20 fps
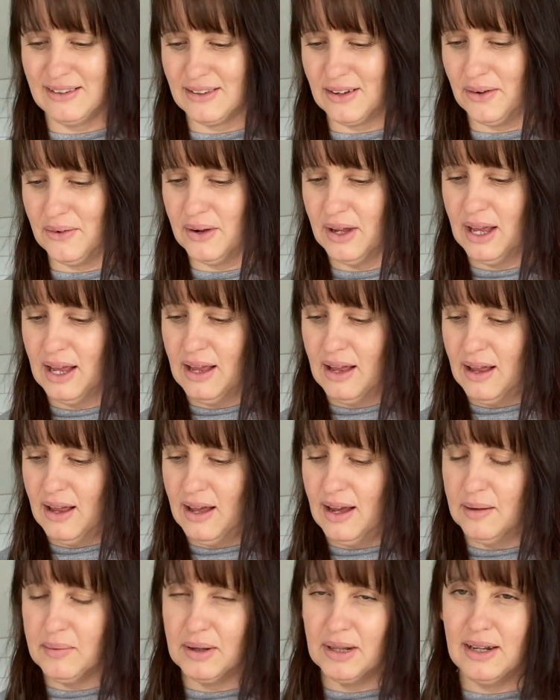So
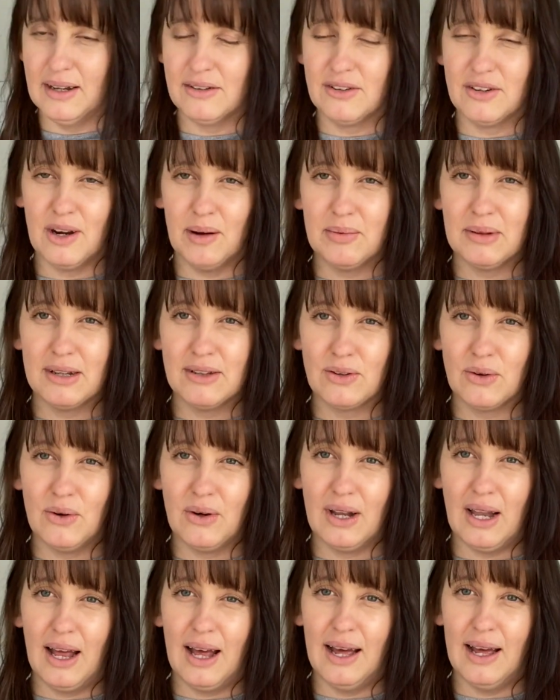I'm gonna chop this
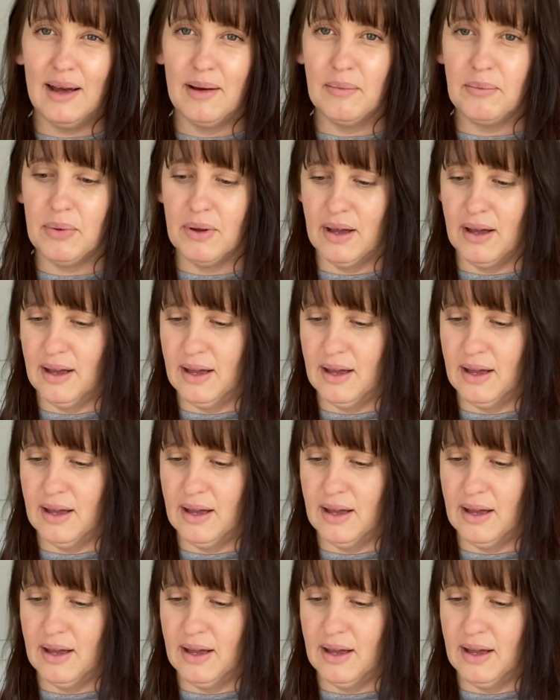all up